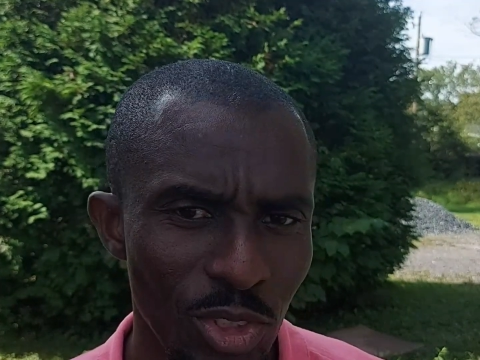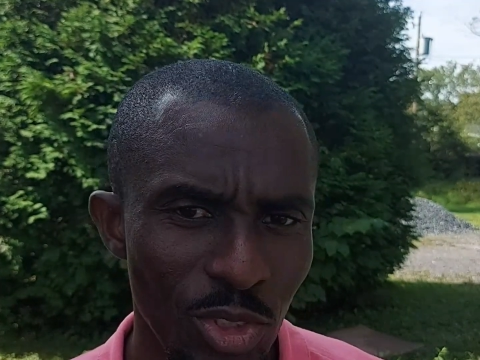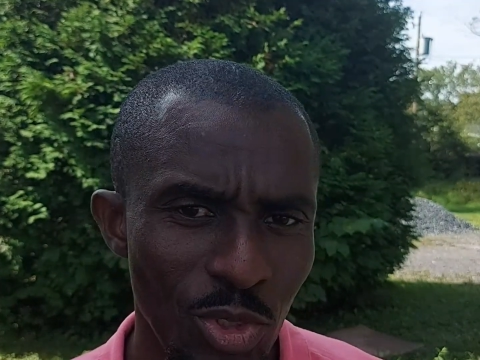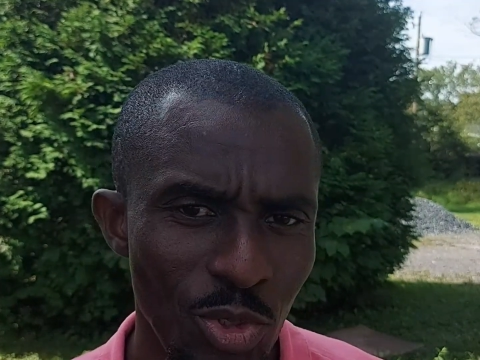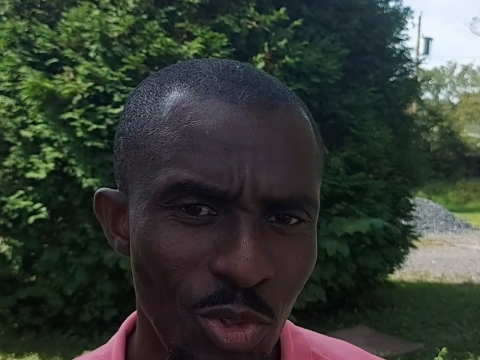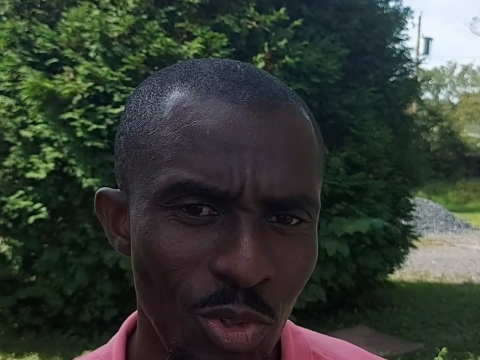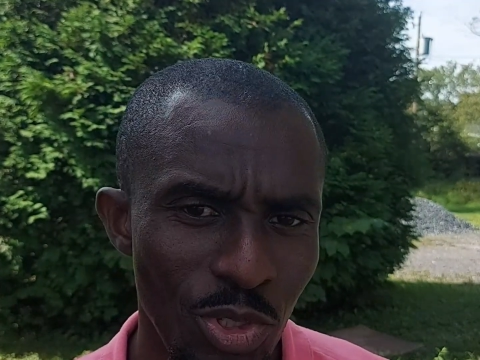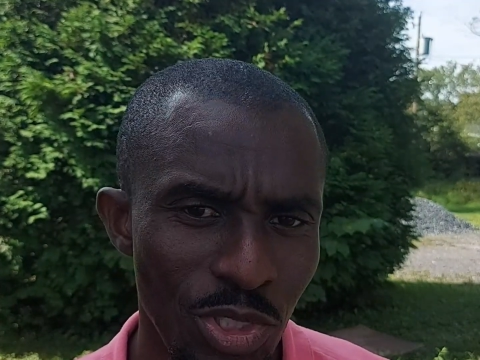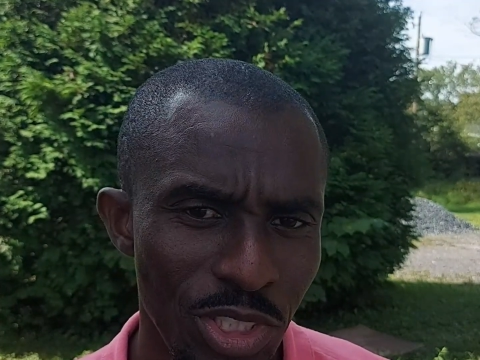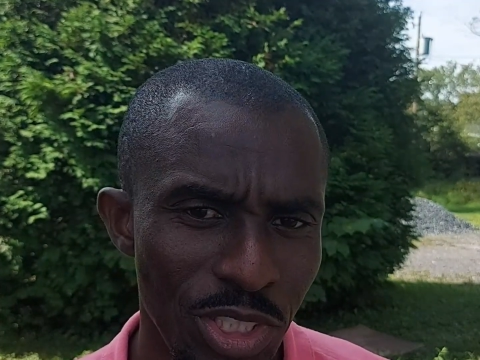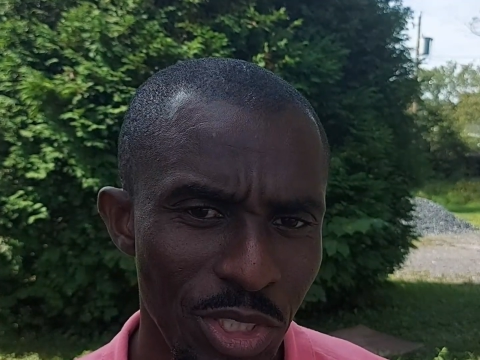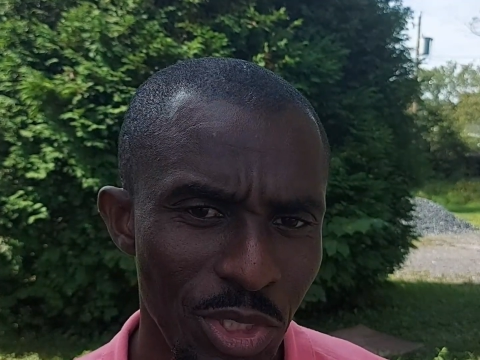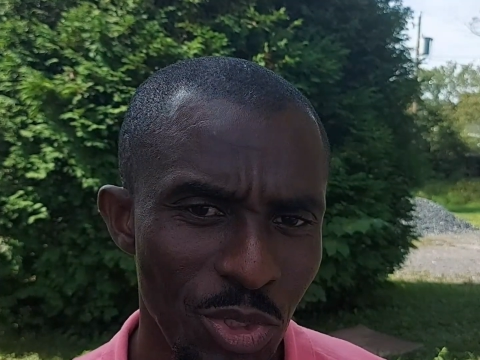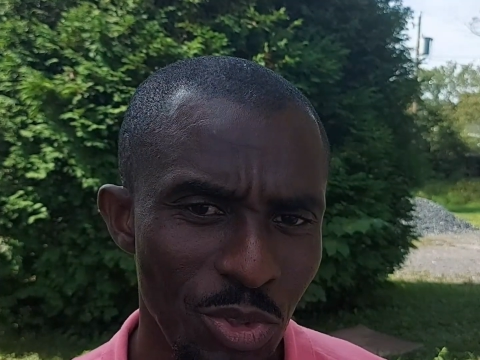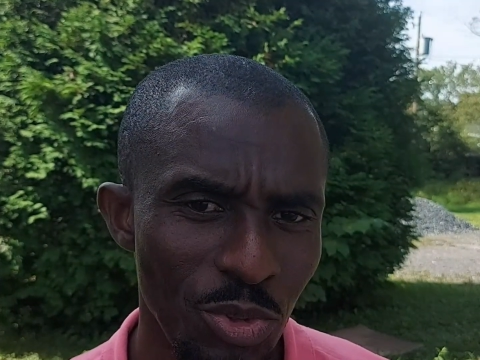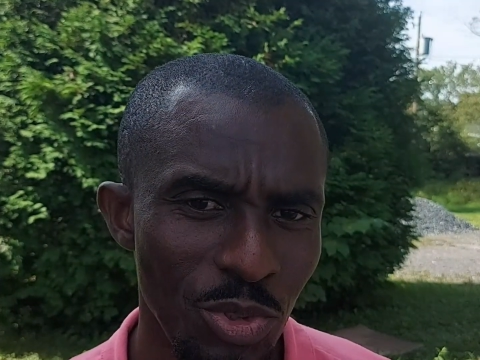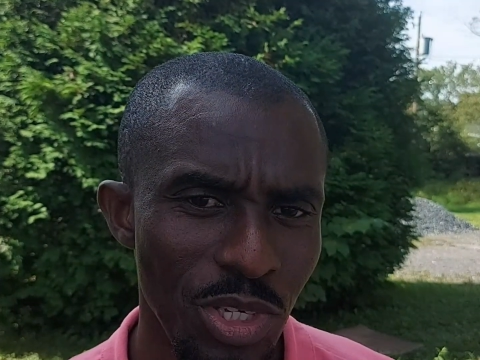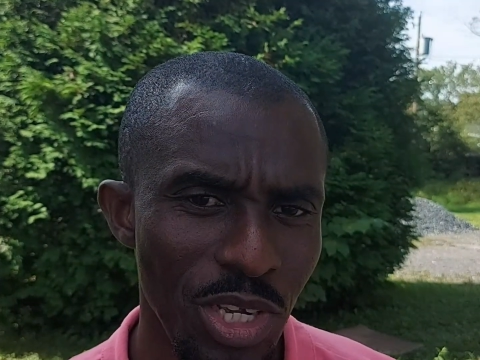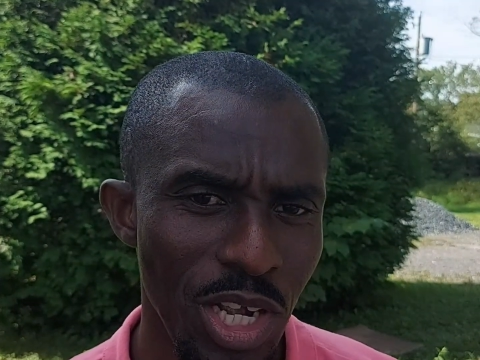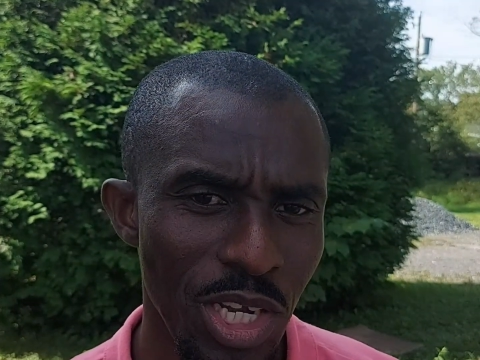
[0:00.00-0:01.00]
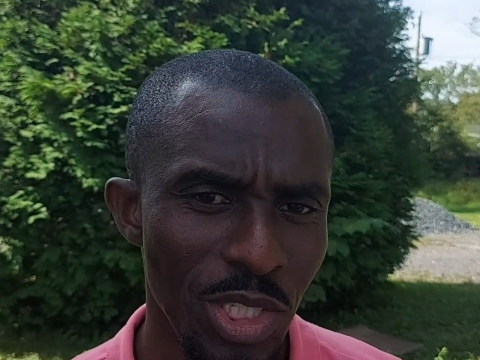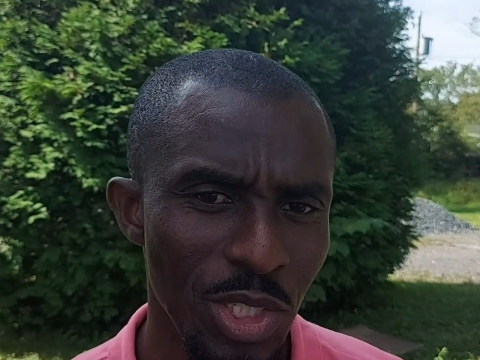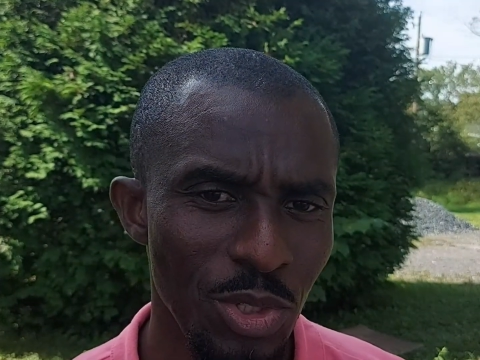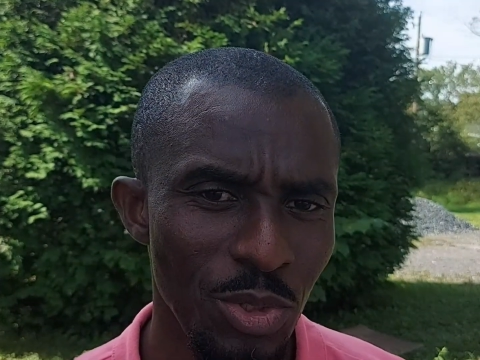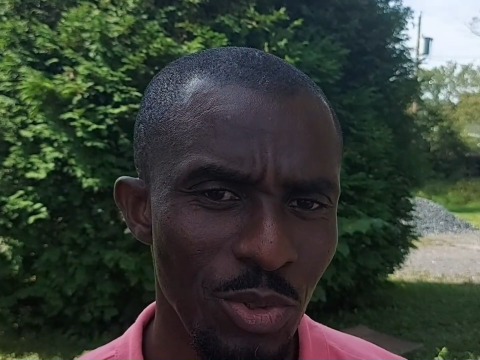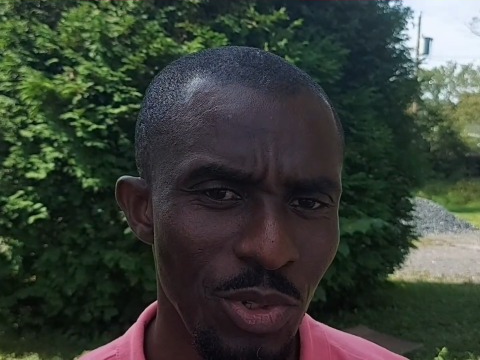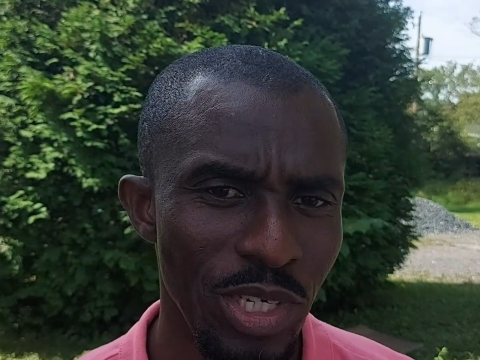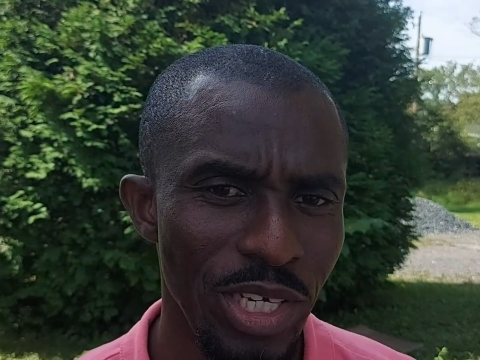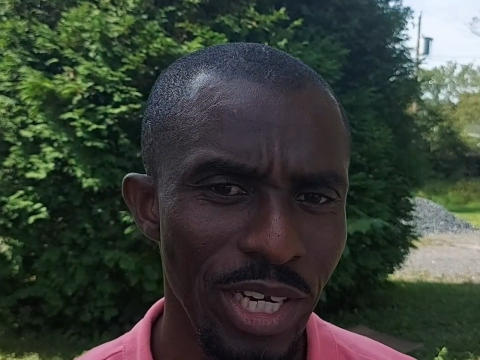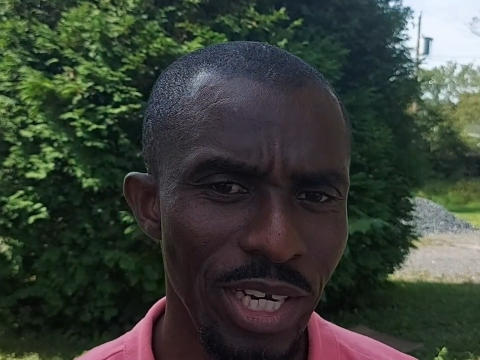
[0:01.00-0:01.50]
So just to catch
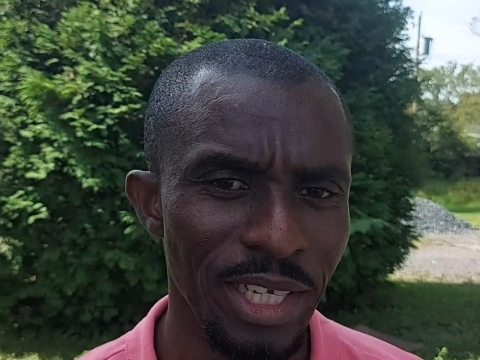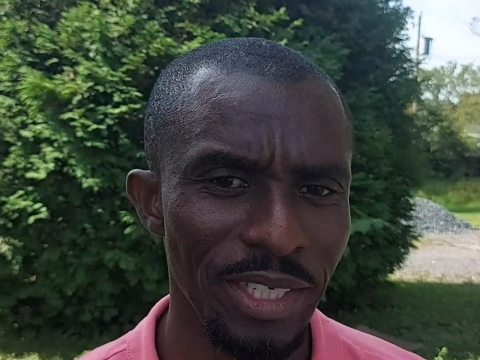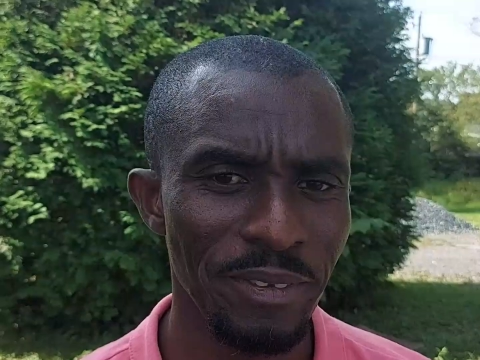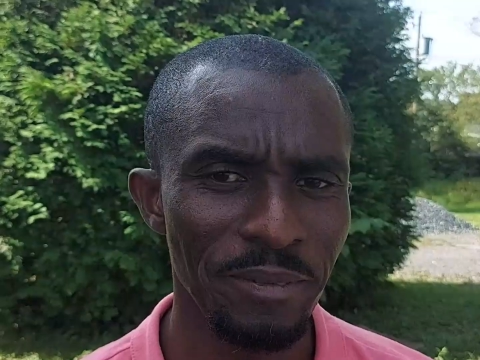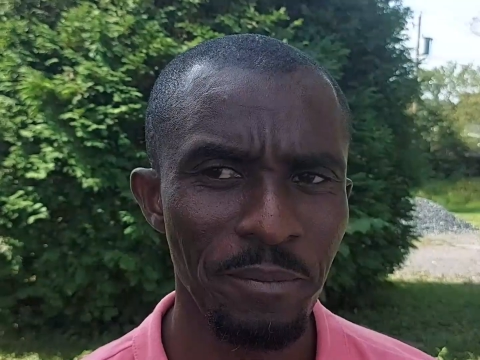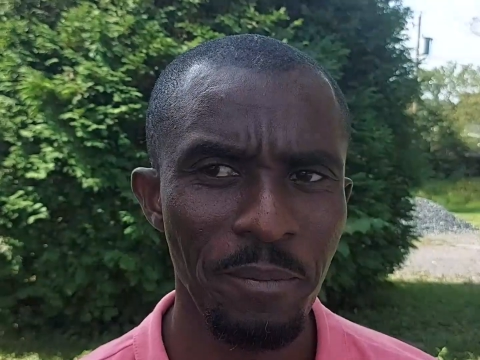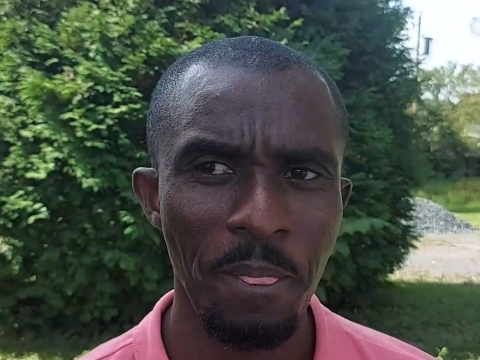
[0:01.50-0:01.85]
you here,